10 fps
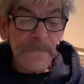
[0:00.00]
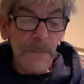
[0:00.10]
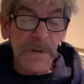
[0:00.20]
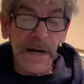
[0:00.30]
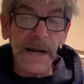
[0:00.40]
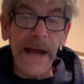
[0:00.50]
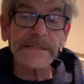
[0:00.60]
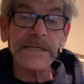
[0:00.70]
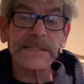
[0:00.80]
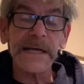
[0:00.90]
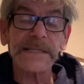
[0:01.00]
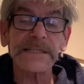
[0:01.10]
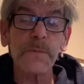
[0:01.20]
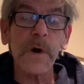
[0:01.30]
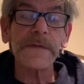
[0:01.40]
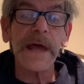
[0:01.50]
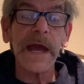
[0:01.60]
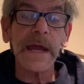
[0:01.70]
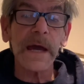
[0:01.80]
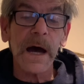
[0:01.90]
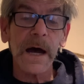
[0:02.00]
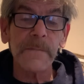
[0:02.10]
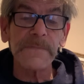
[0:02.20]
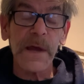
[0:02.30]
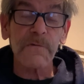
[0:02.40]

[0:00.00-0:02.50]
But in 1961, they